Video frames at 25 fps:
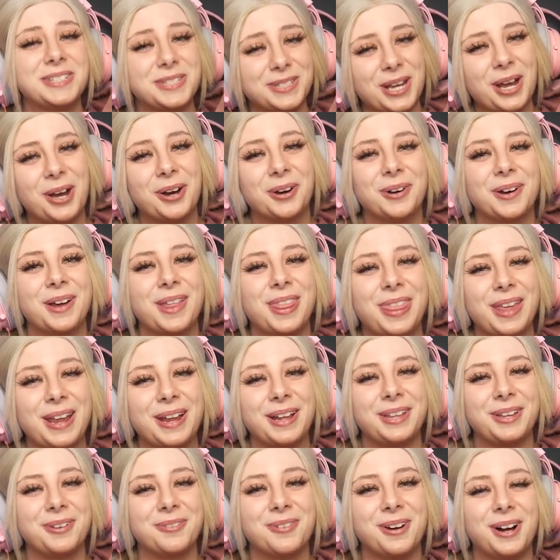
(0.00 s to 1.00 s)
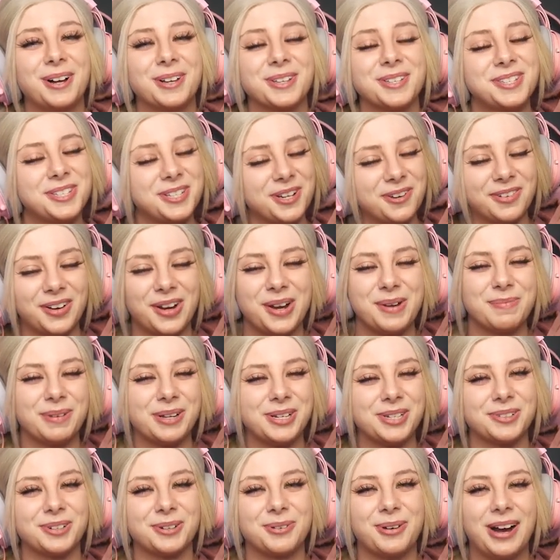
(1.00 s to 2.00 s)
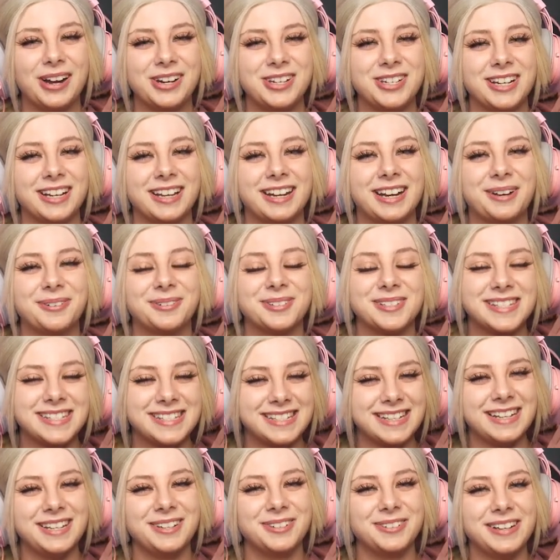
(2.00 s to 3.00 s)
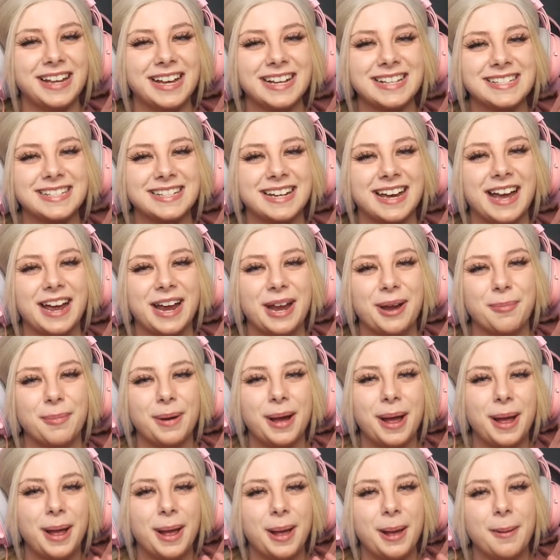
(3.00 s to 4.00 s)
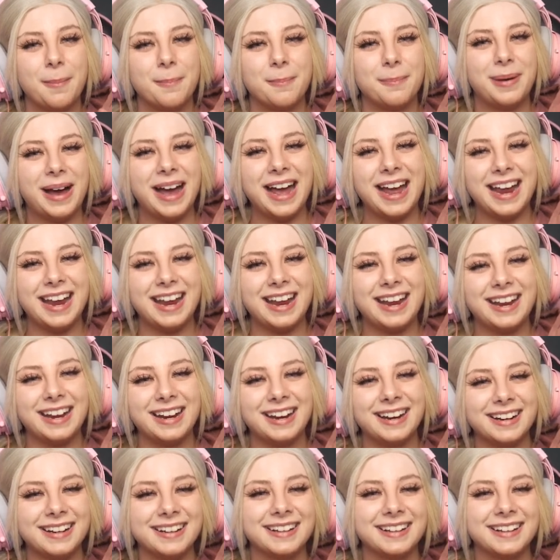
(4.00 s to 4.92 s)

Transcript: So thank you all so very much for watching, and I will see you next time. Bye!